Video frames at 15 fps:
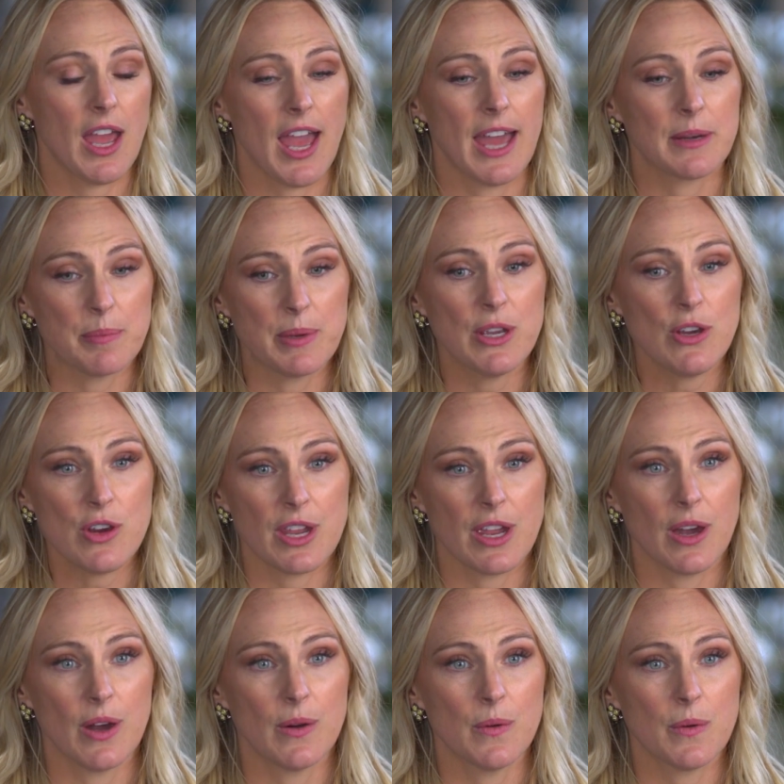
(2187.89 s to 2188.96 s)
At
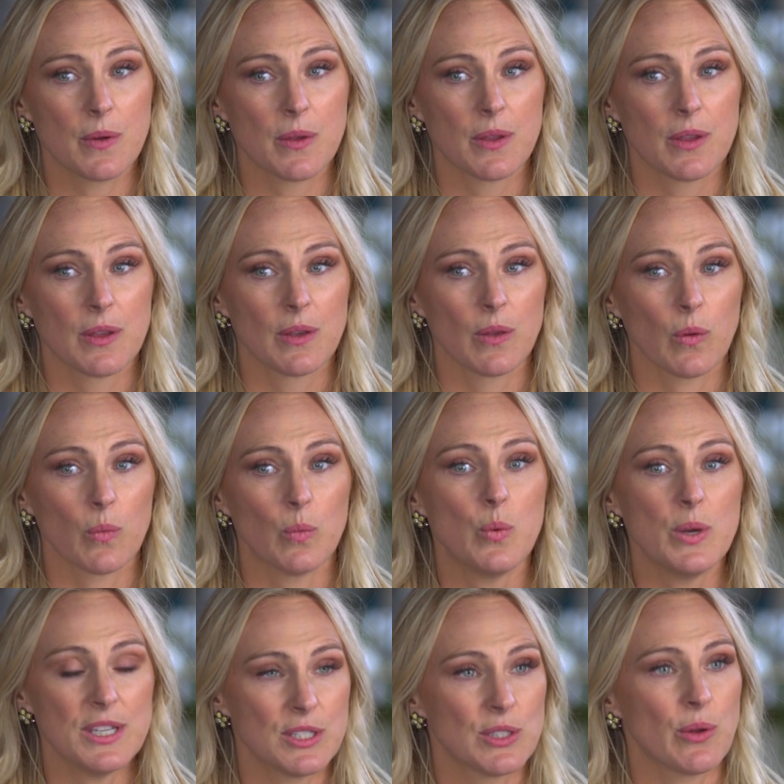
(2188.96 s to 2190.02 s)
Appirio,
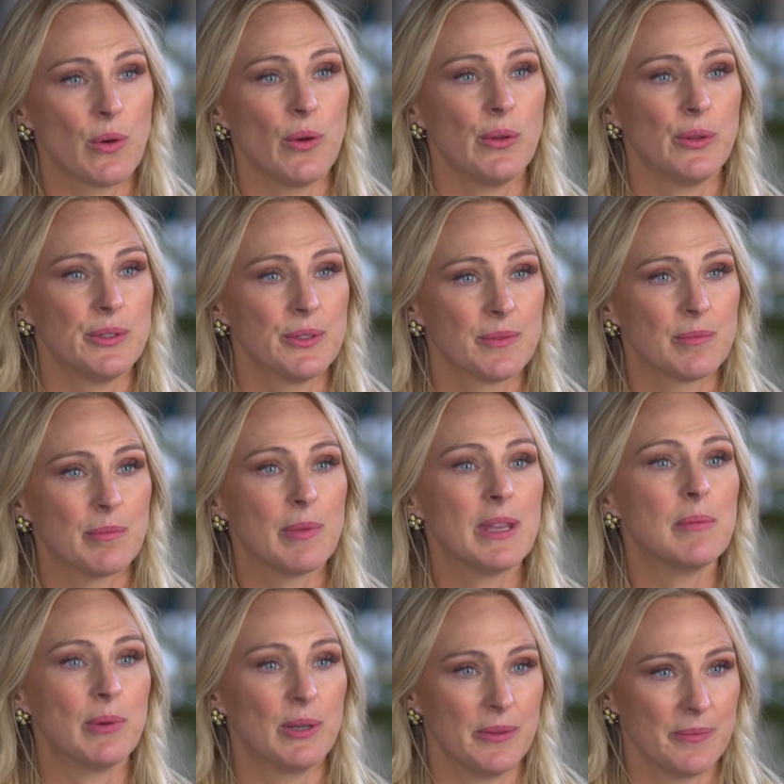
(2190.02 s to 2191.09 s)
we sold
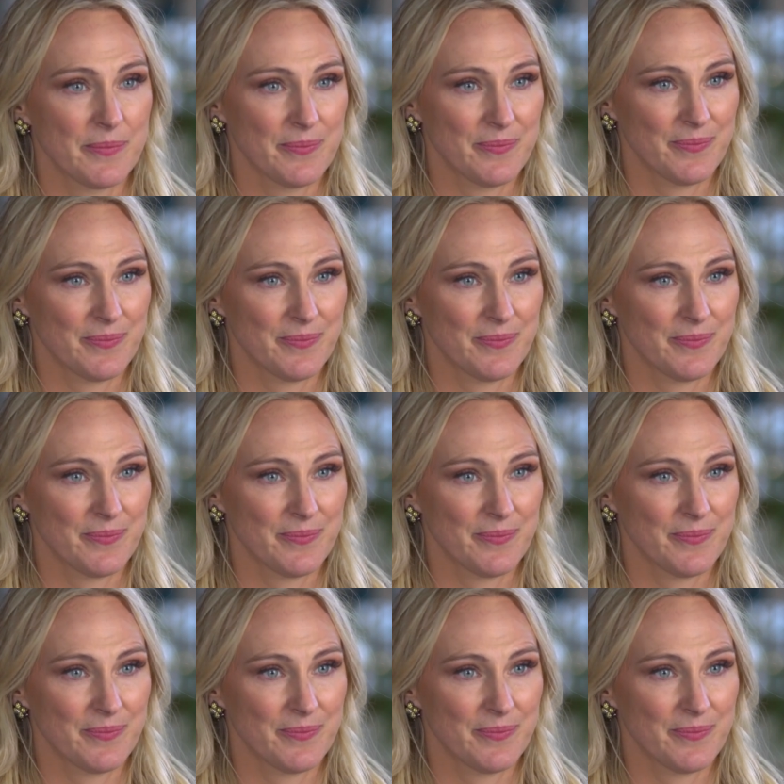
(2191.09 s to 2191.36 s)
people.